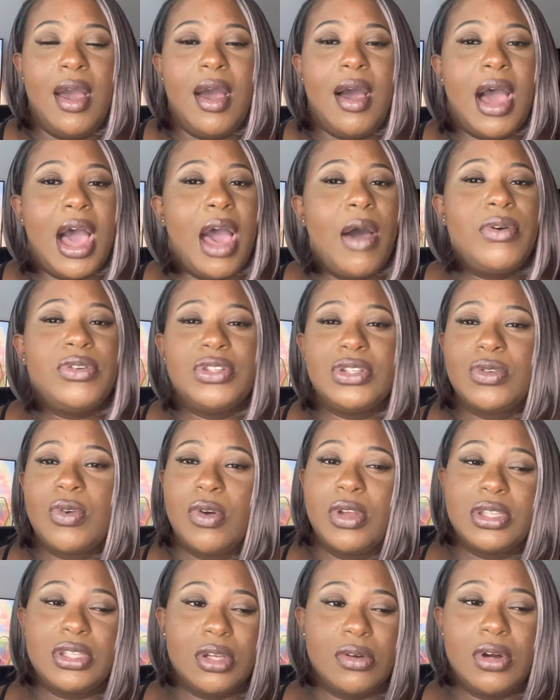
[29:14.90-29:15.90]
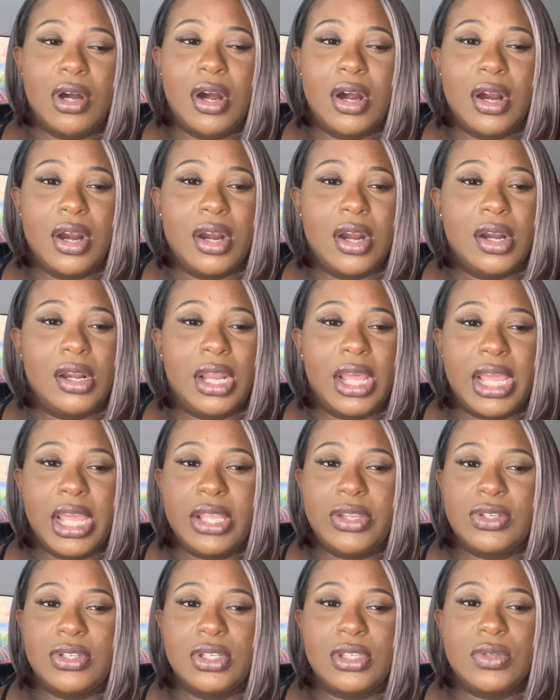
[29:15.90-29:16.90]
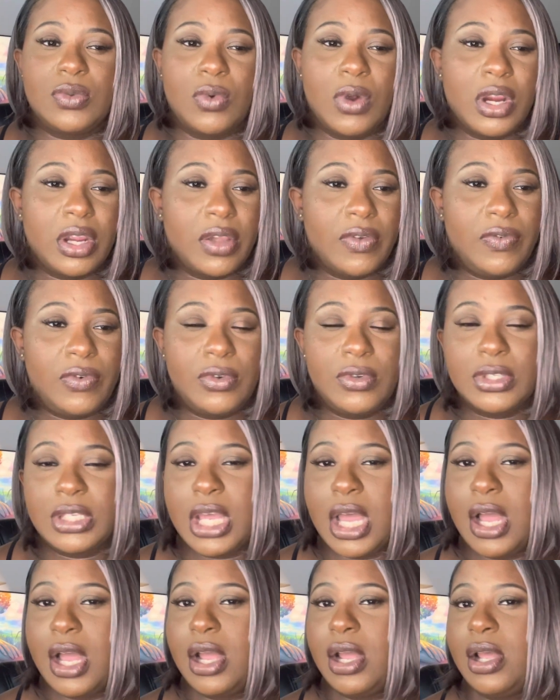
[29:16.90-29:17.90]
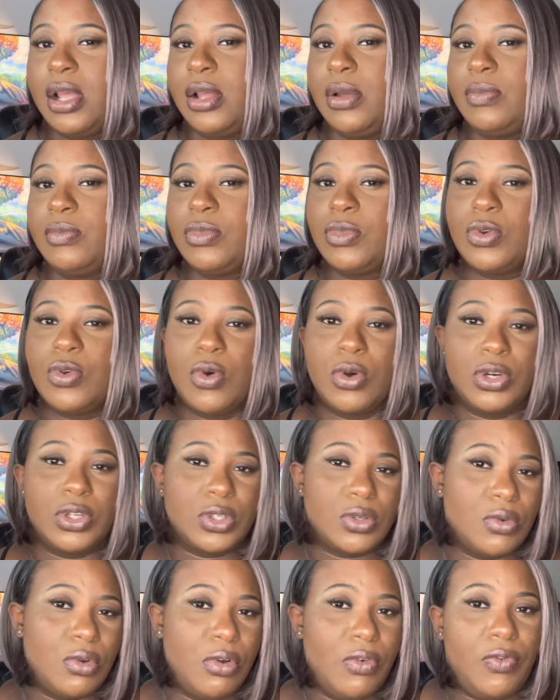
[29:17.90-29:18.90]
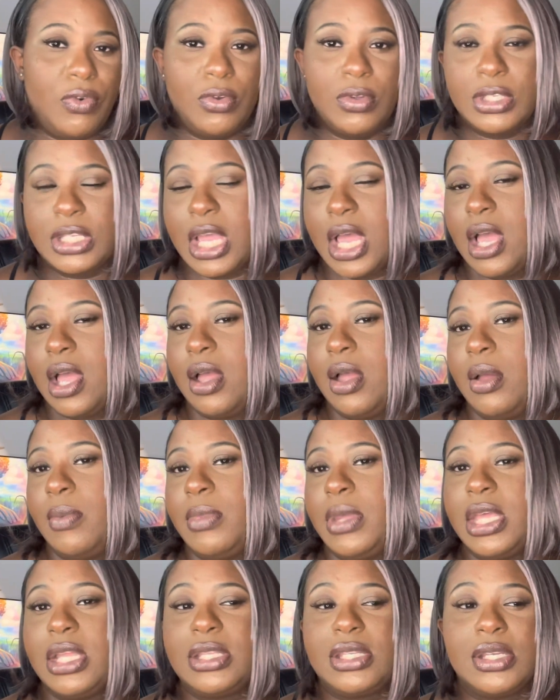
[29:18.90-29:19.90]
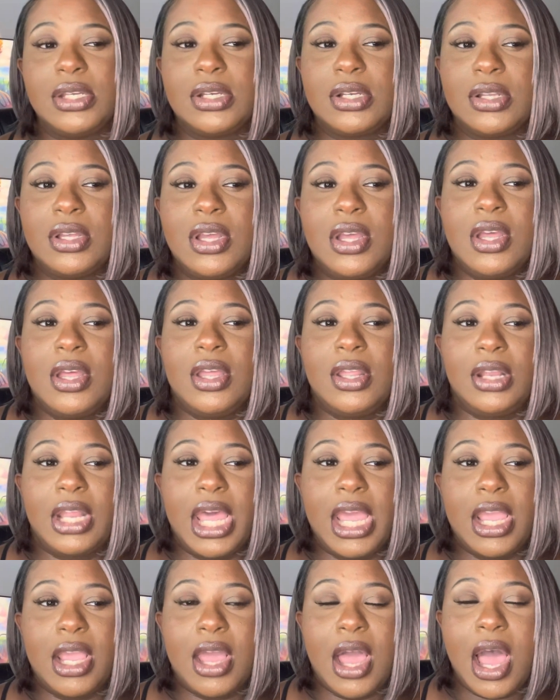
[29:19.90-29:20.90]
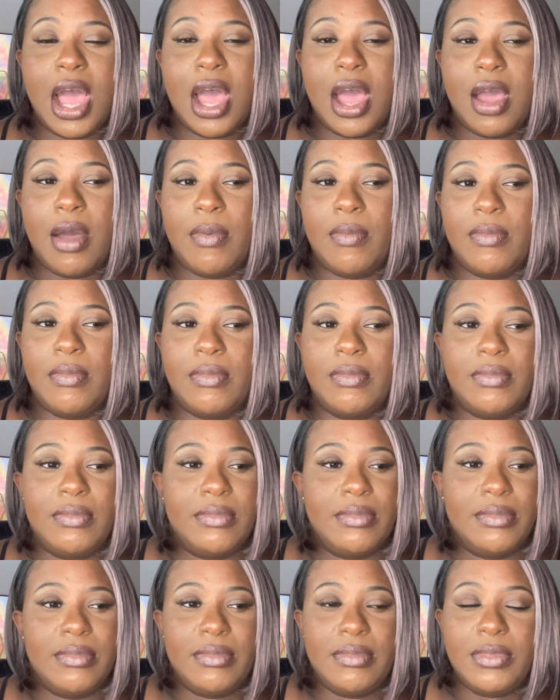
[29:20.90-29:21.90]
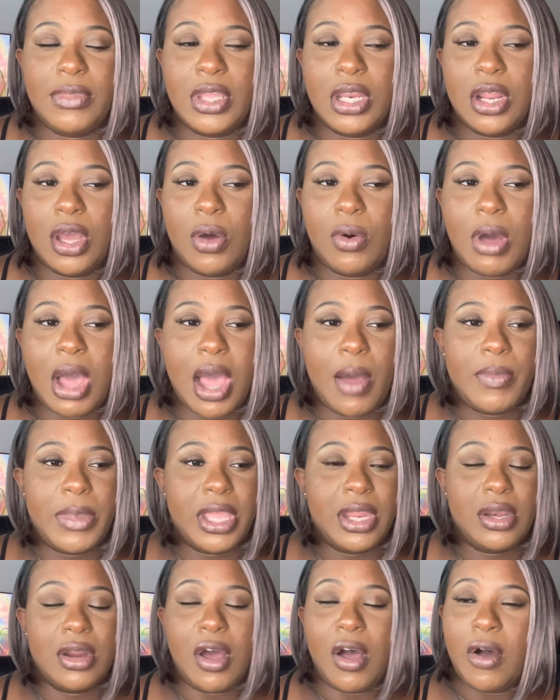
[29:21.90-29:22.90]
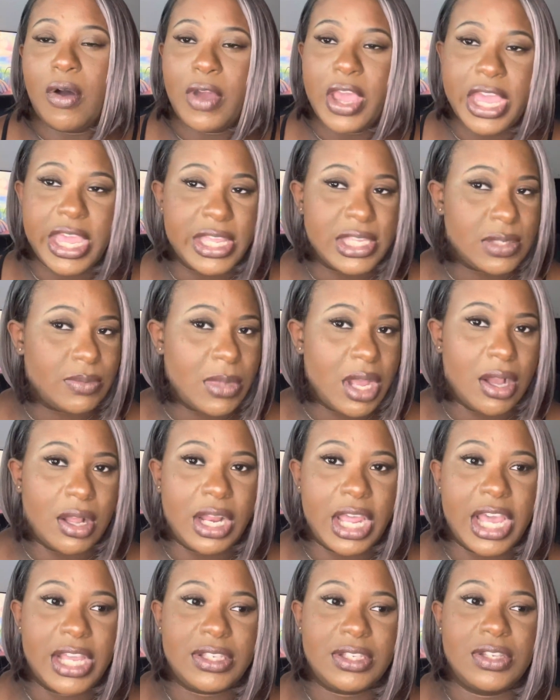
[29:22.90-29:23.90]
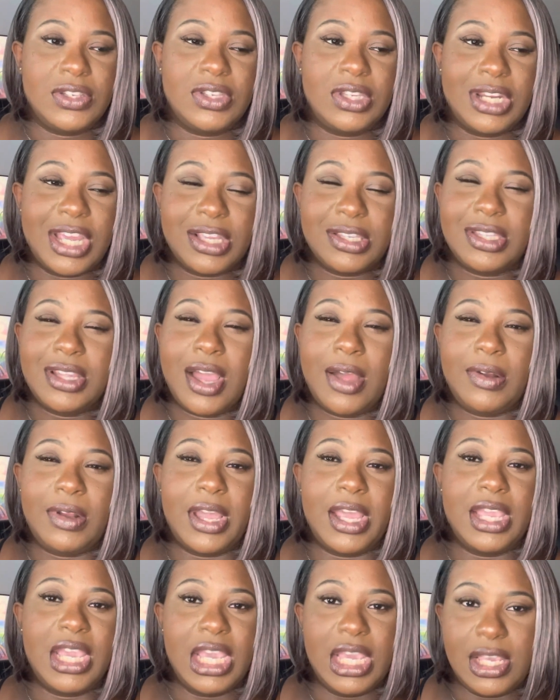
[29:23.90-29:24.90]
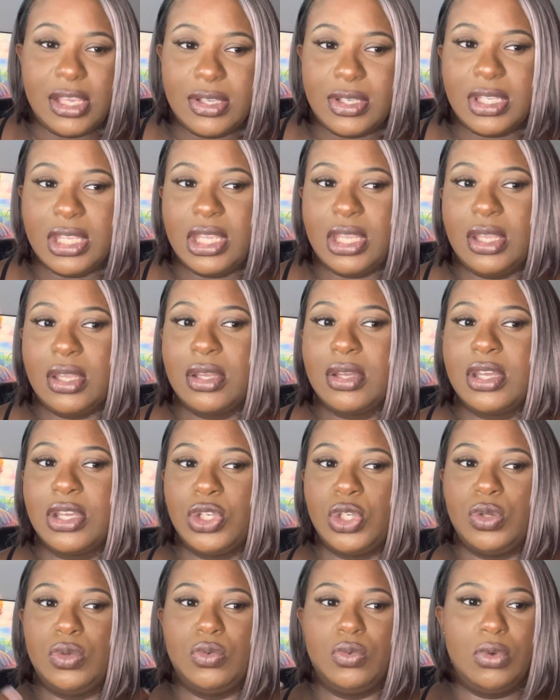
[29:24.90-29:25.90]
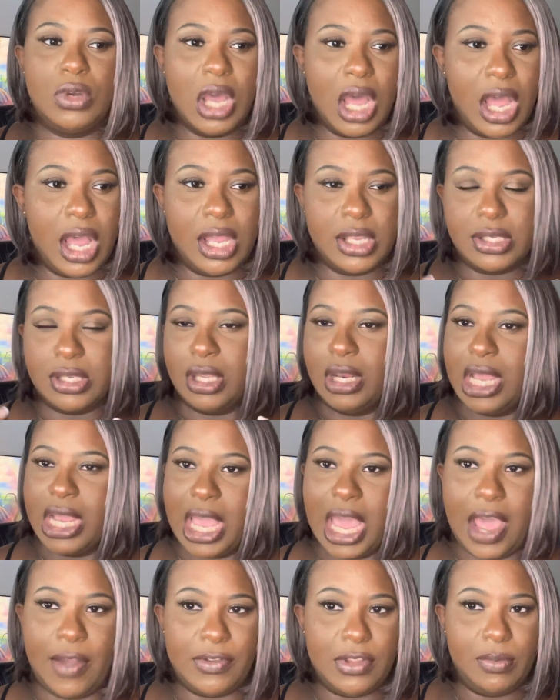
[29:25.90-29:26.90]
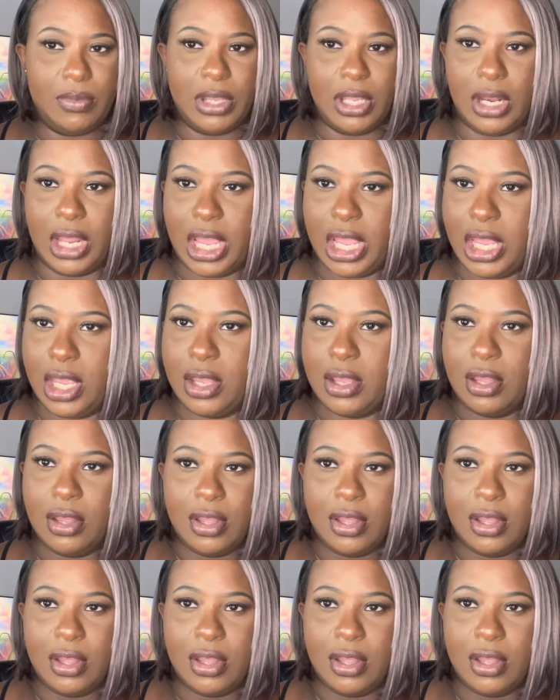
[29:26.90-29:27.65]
I was just going so hard, like just working full time, going to school full time. It took, like, I'm getting all A's in my classes, and that's not like easy, because you constantly like have to be like,